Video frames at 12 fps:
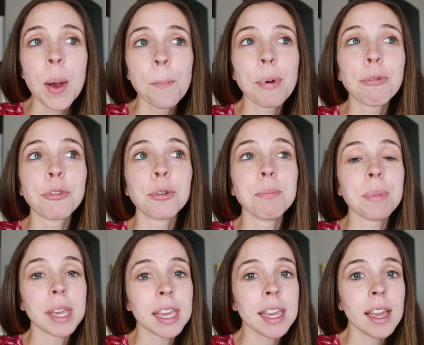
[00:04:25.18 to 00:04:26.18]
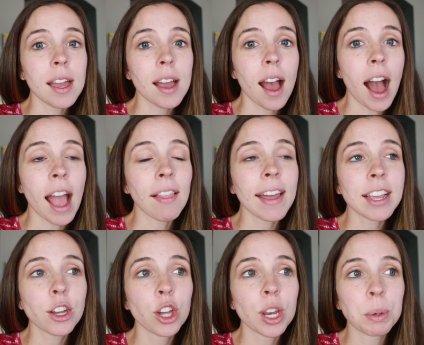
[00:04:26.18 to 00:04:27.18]
but for me I
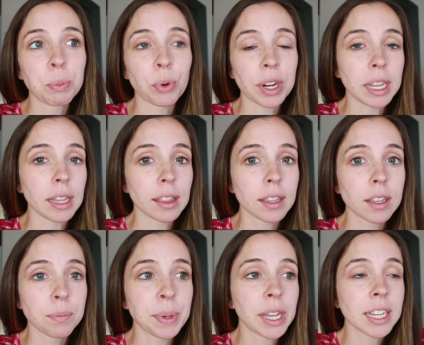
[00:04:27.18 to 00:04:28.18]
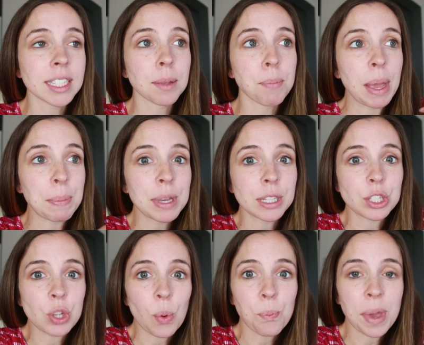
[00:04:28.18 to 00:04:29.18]
like couldn't breathe because the baby is
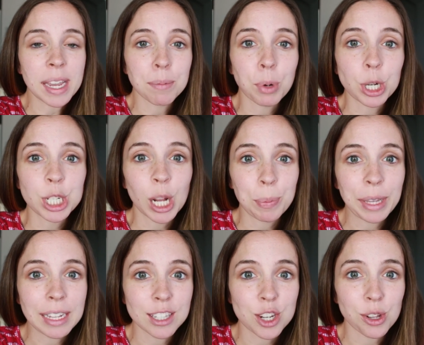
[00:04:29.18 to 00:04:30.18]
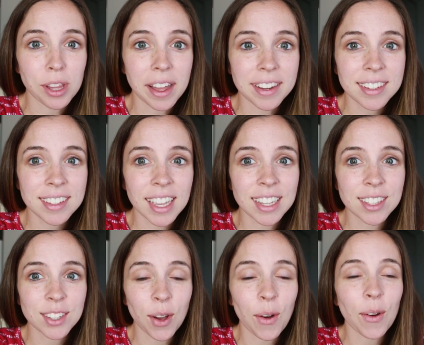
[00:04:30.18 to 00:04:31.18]
so big and pushing up against your lungs. And
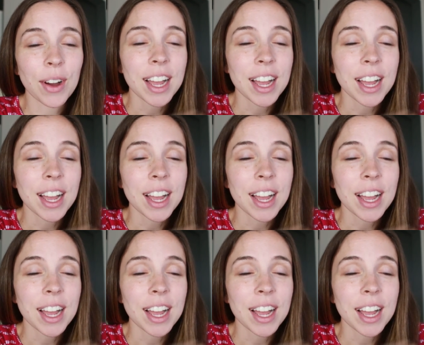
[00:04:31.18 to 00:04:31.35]
so